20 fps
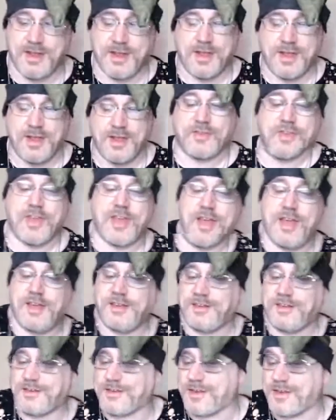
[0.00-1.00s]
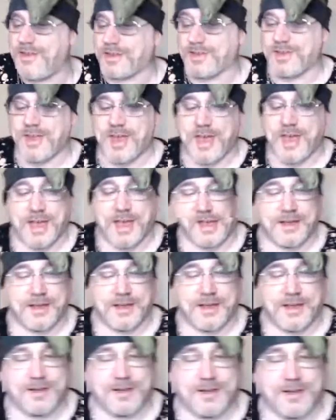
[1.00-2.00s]
so here's the thing. I'm going to go
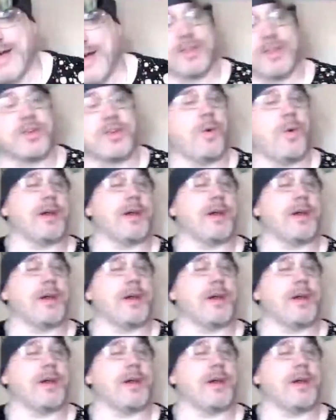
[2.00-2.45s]
on a rant